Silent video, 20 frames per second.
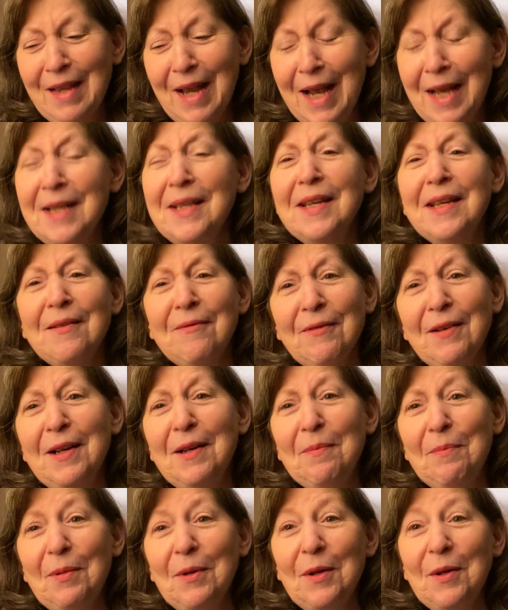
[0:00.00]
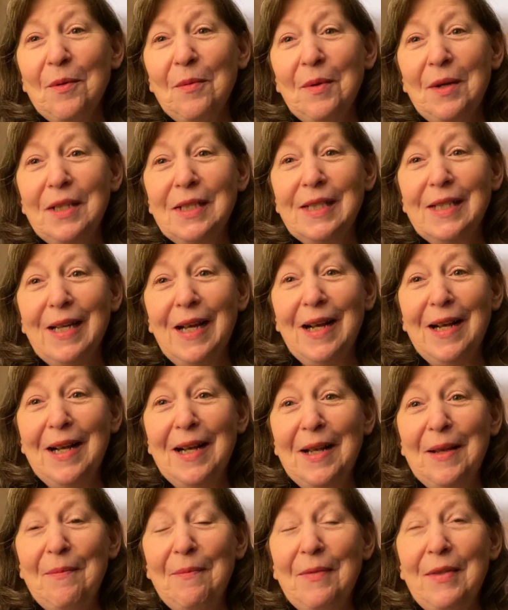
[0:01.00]
I did read a book one
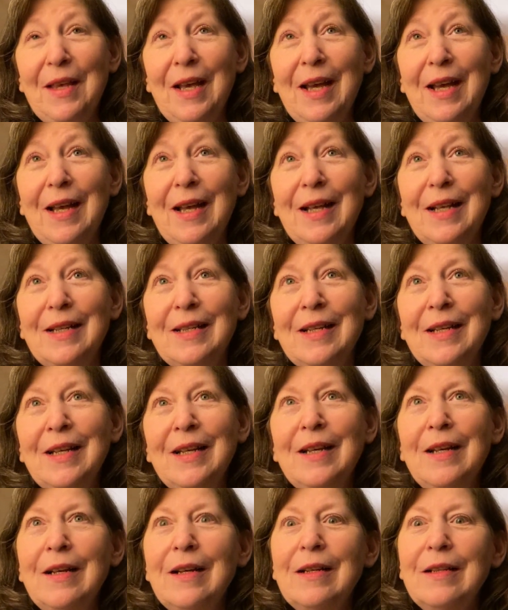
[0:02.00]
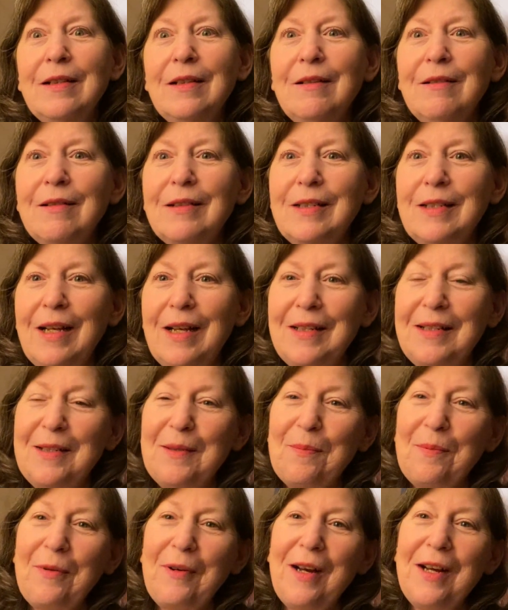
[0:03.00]
time that looked at
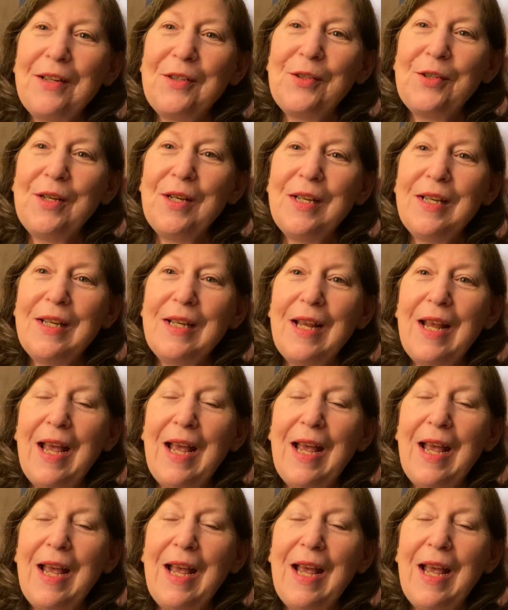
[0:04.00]
depression